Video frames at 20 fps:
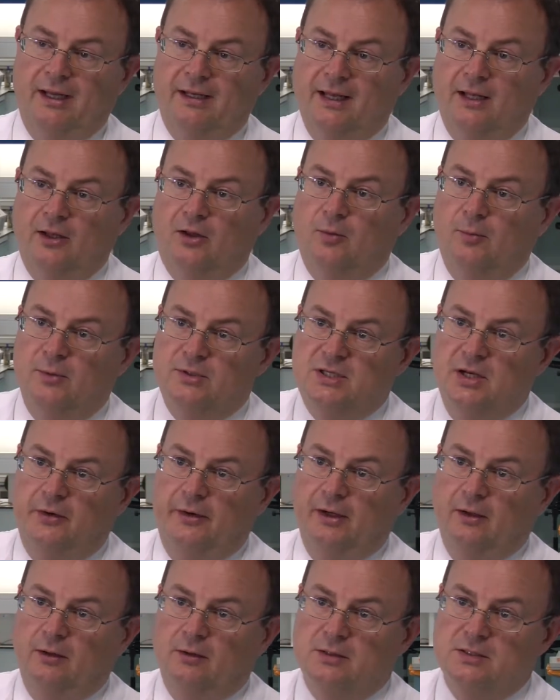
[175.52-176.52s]
a dental
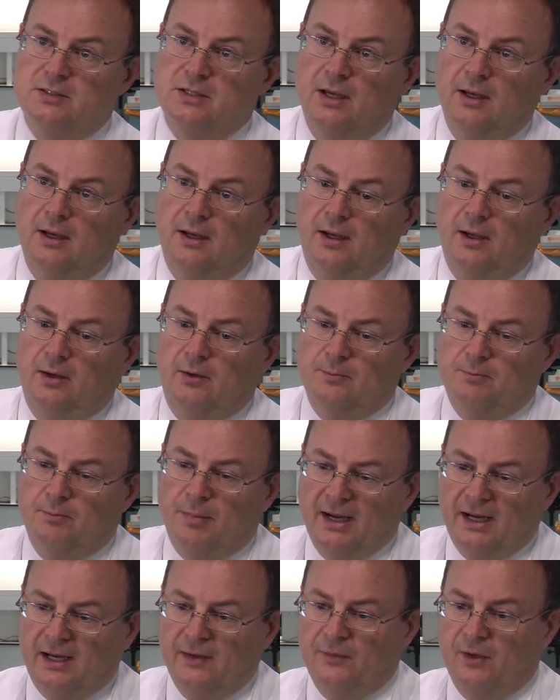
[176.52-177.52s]
materials, and
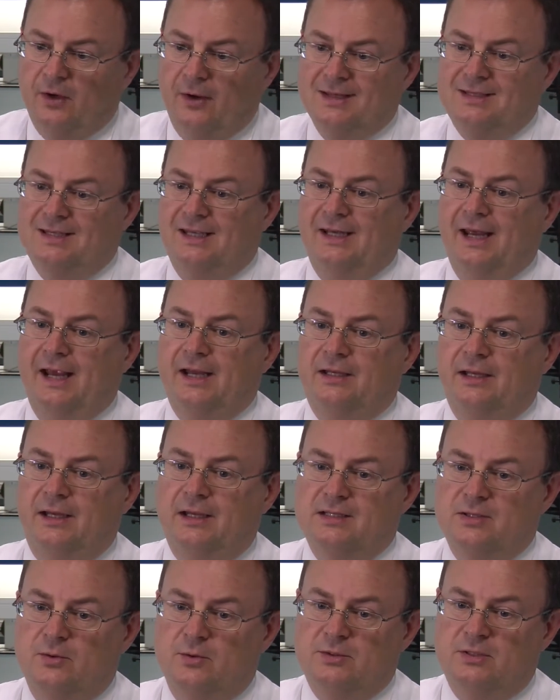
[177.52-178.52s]
back in the
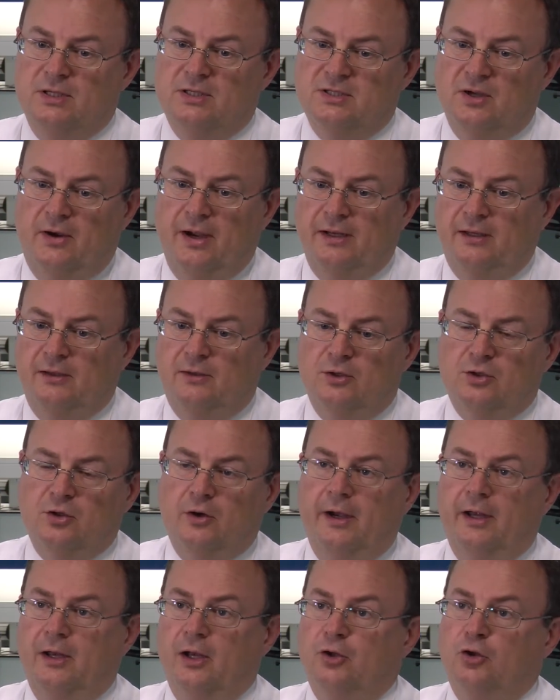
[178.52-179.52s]
1980s it was decided to
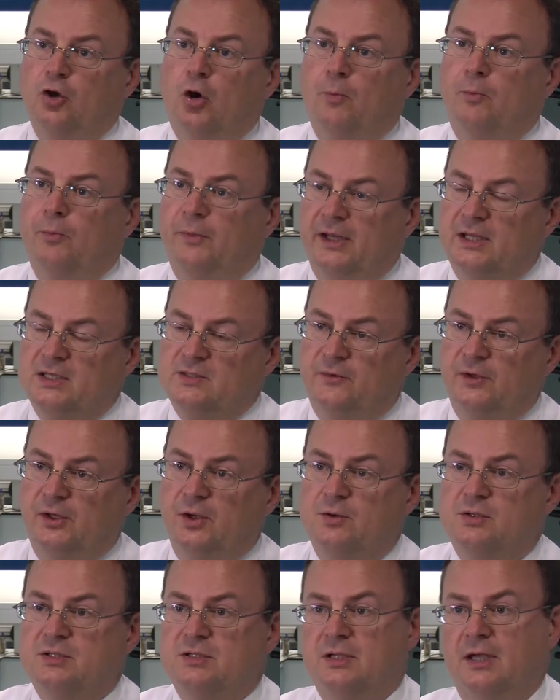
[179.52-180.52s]
try and adopt these for
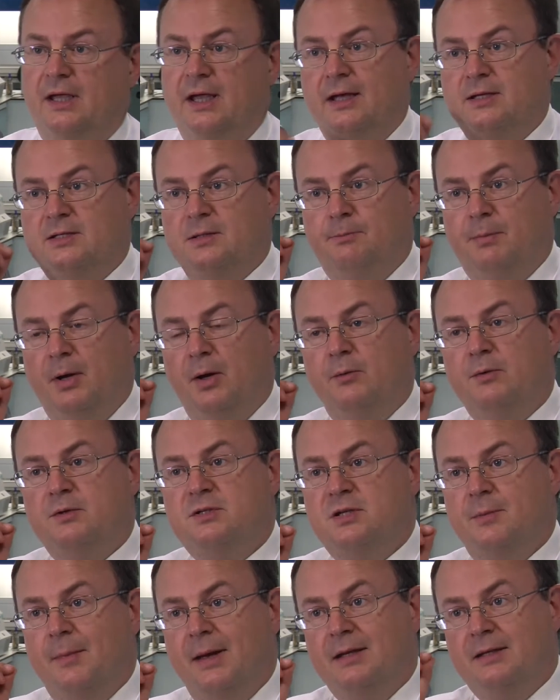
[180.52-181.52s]
use as a bone
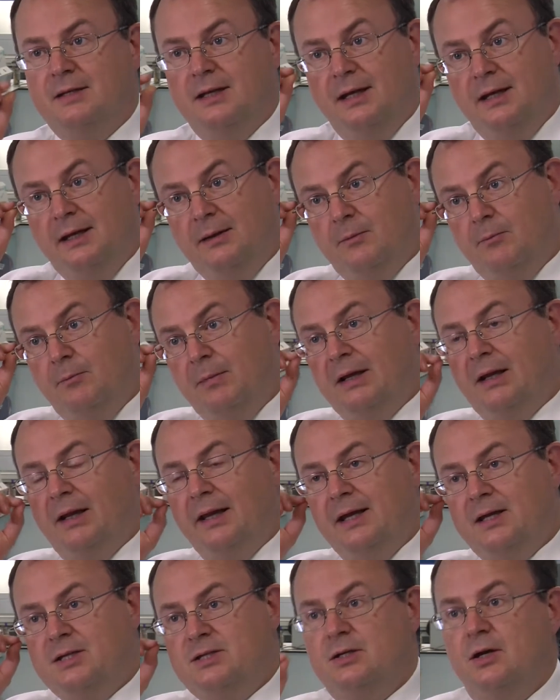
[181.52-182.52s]
cement in middle
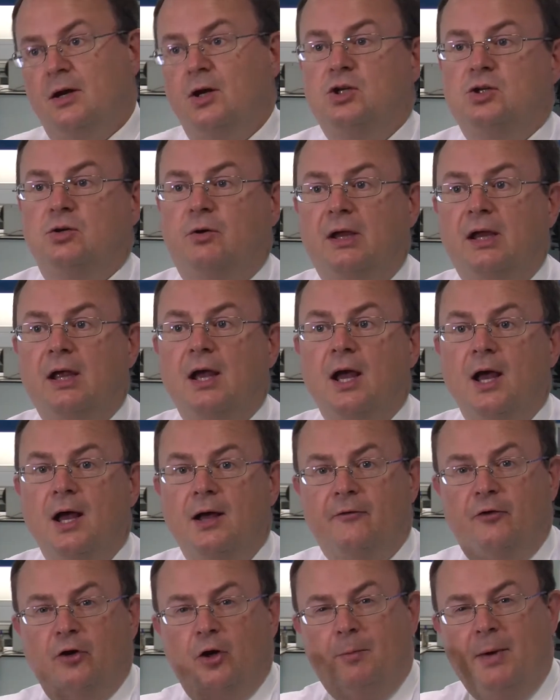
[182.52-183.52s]
ear surgery,
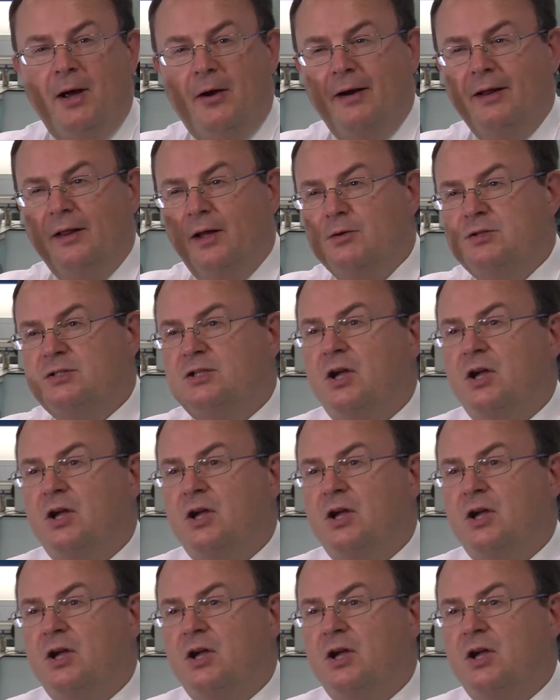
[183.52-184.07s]
for repairing those